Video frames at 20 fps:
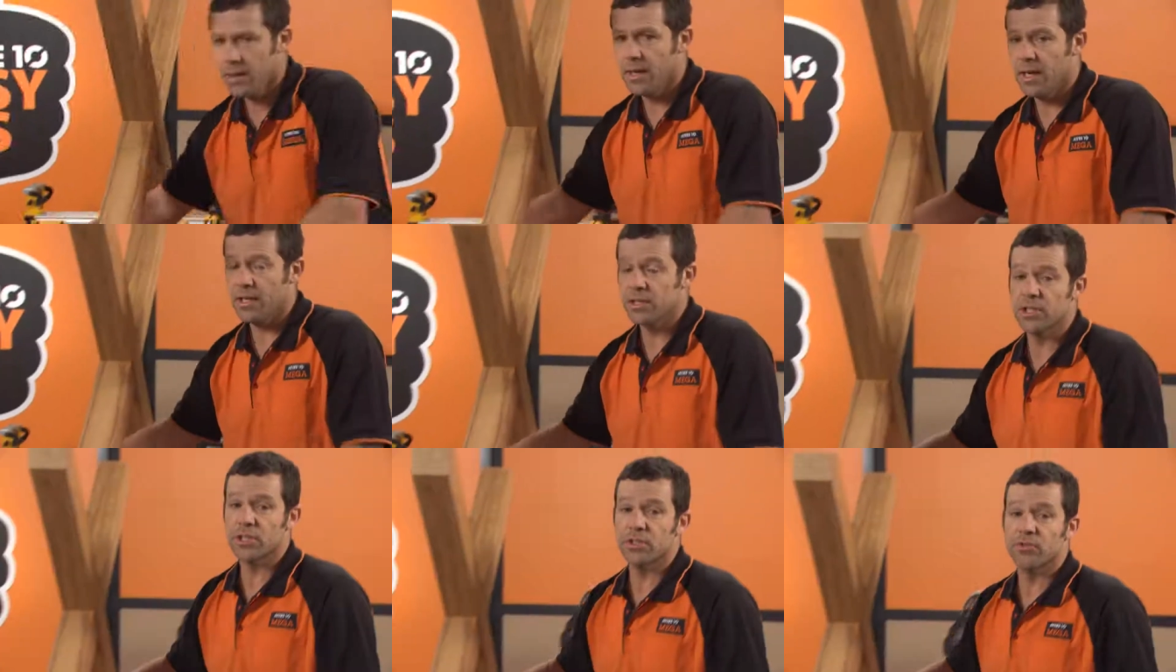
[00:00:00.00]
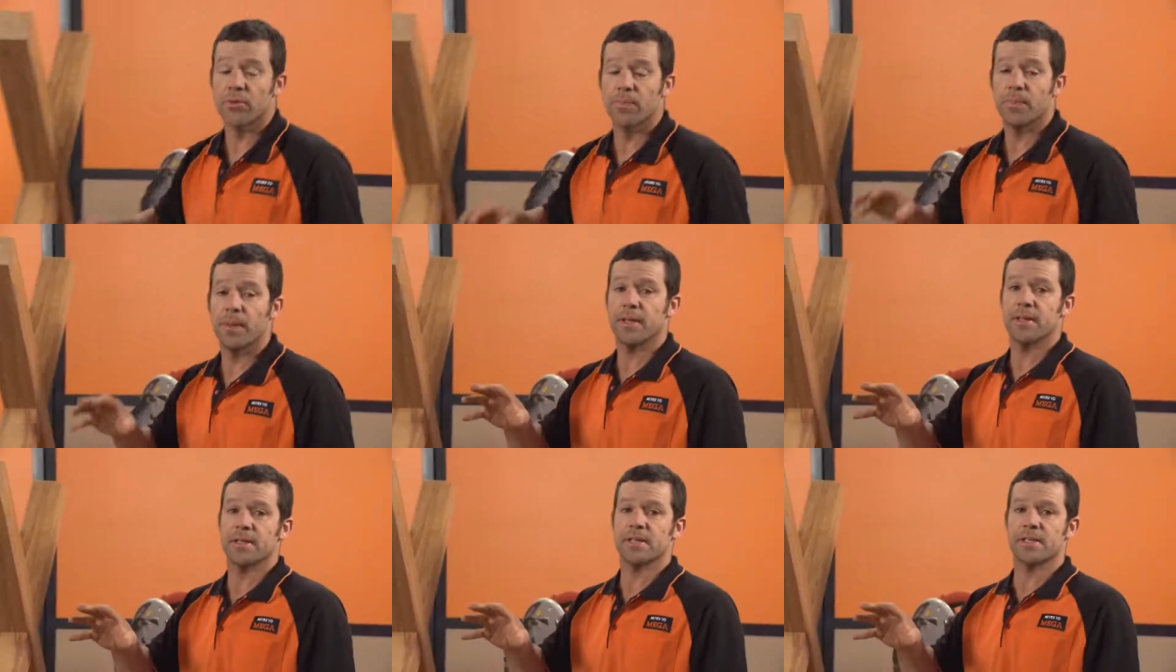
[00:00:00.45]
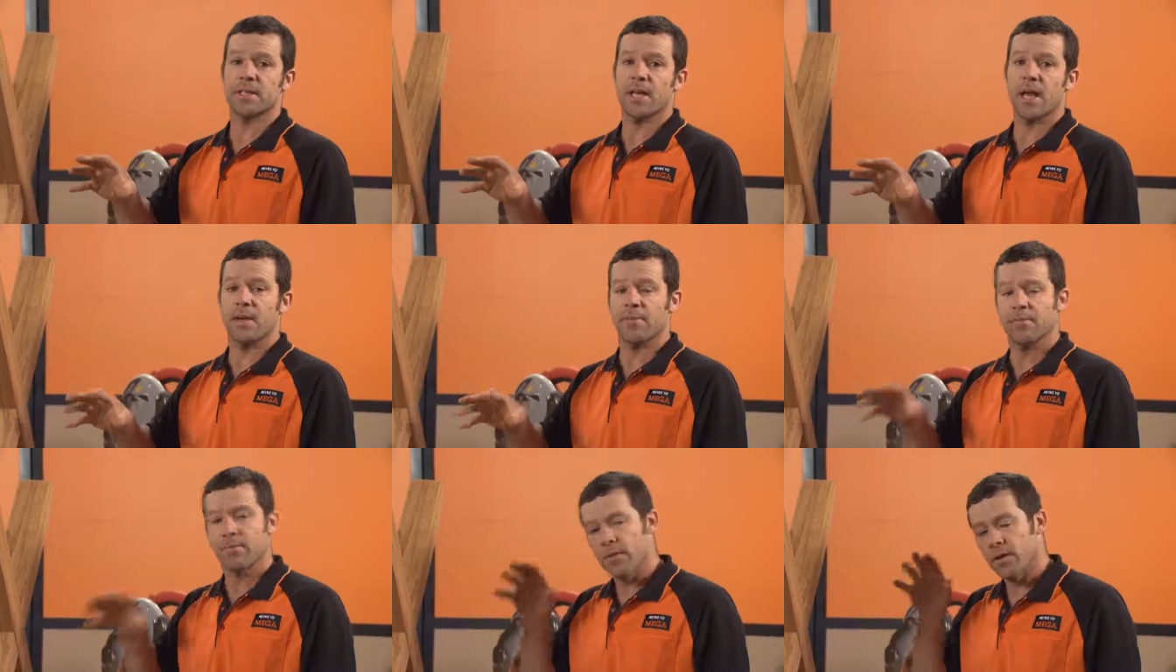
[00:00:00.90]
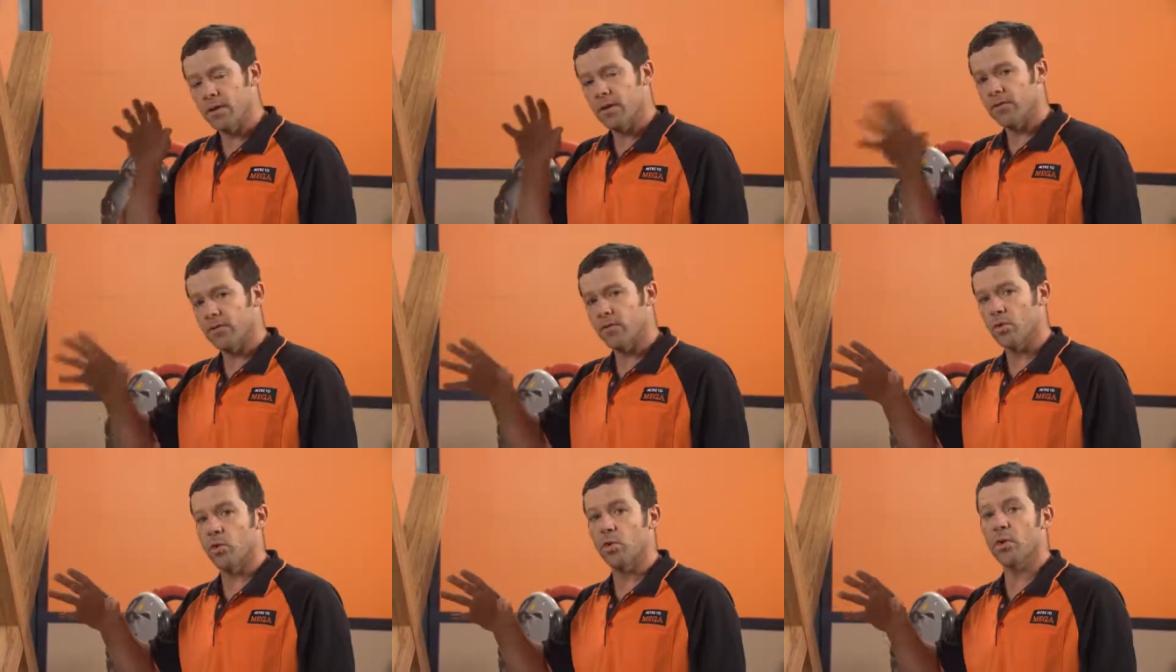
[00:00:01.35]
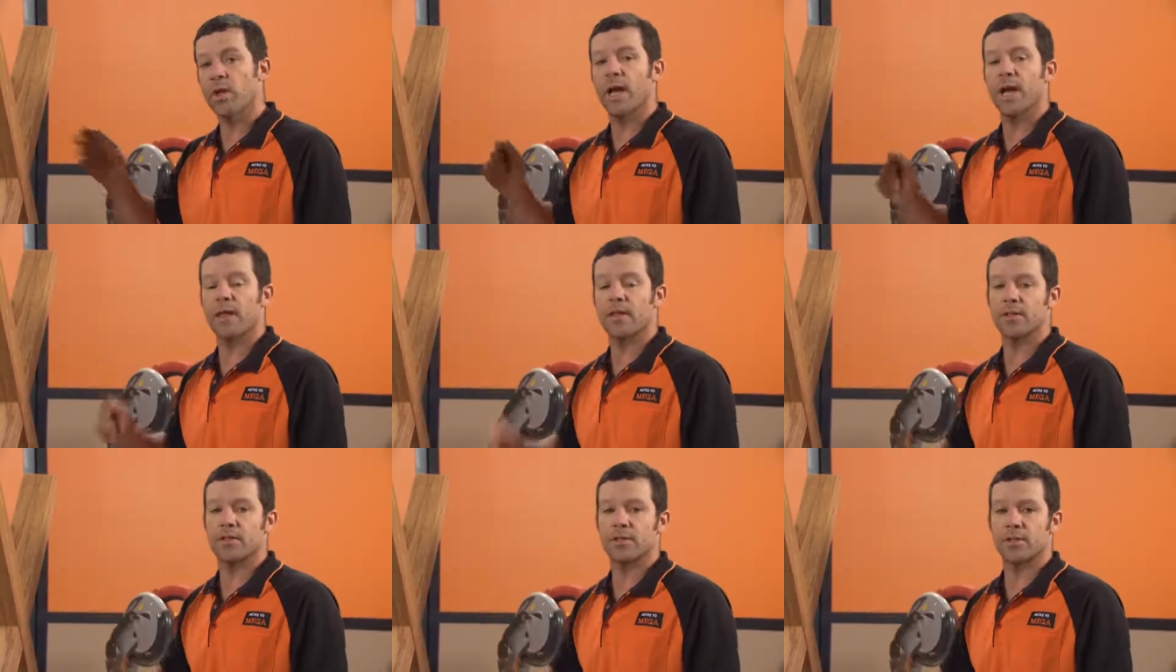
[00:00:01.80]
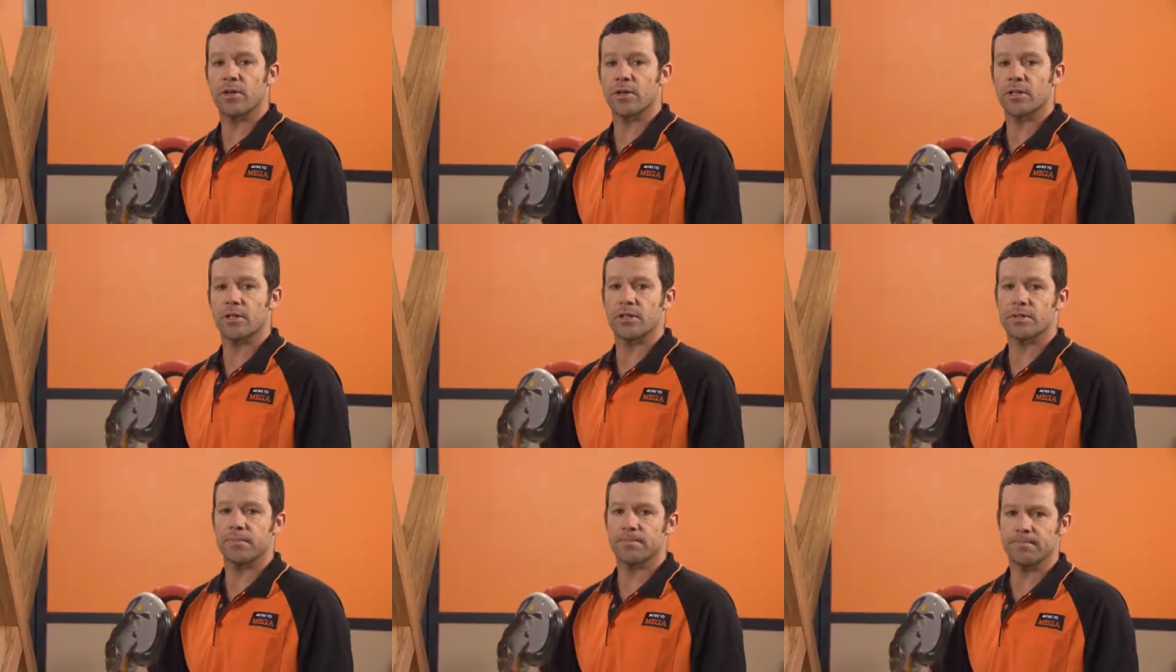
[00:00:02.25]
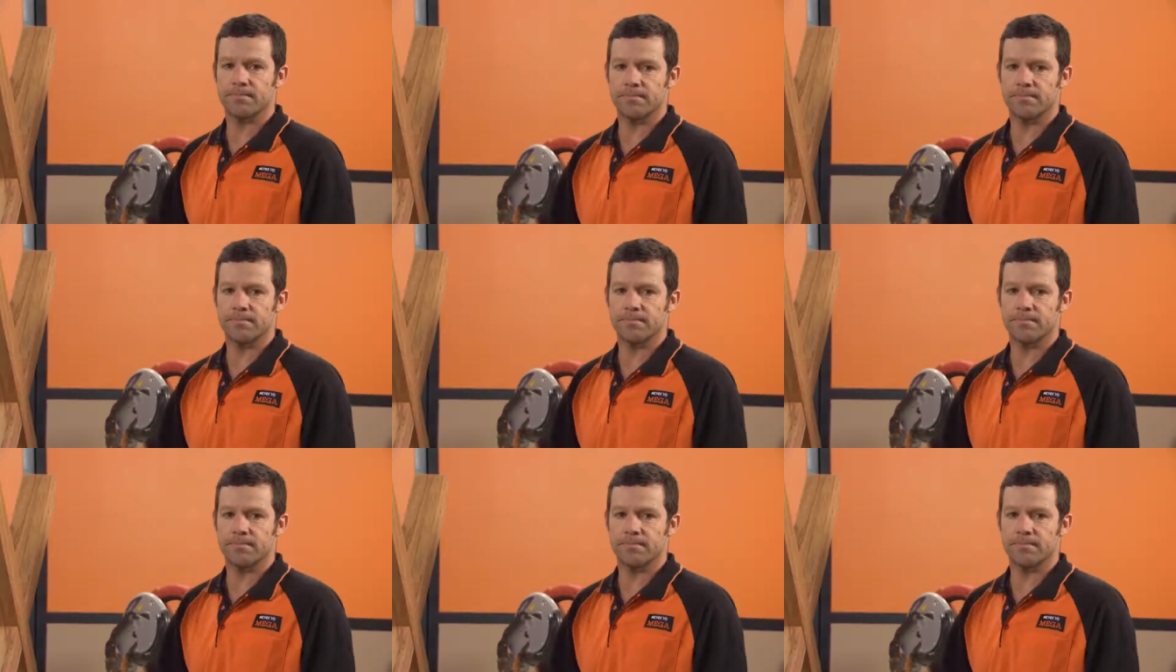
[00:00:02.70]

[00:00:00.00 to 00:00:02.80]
Now just repeat the same for all your other sides.